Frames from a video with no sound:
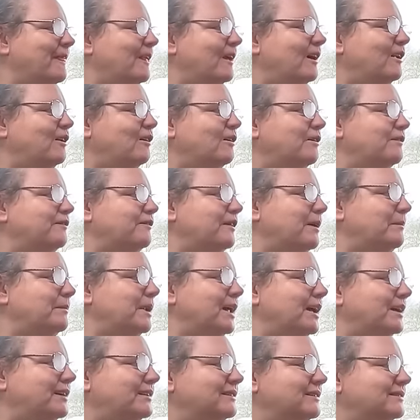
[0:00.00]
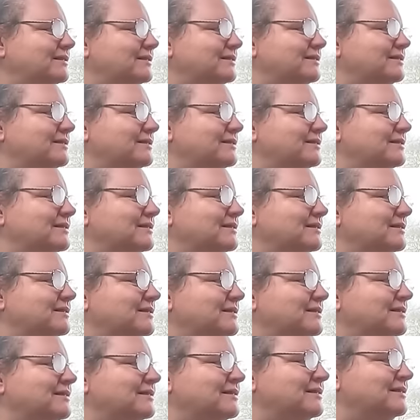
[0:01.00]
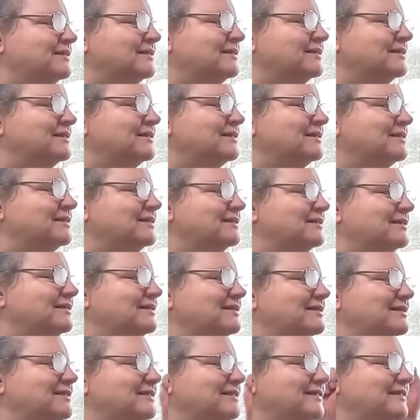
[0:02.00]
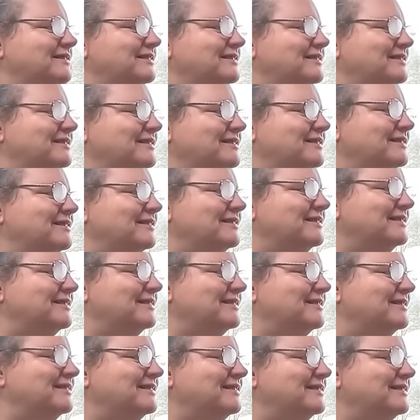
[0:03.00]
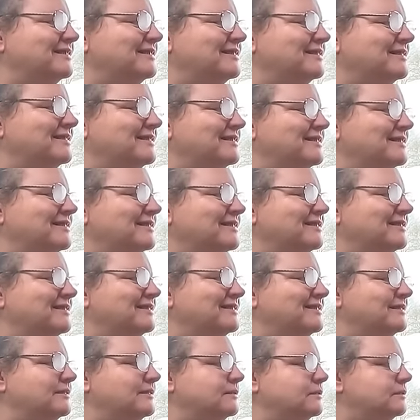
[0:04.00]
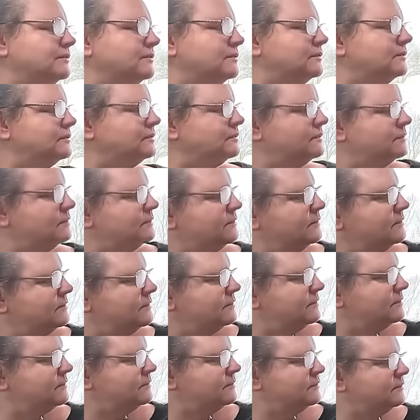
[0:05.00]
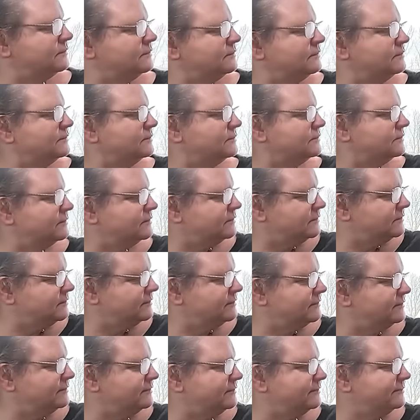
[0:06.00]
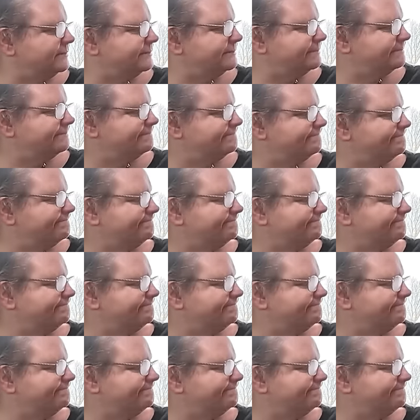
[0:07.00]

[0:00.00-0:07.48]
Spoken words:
[no speech]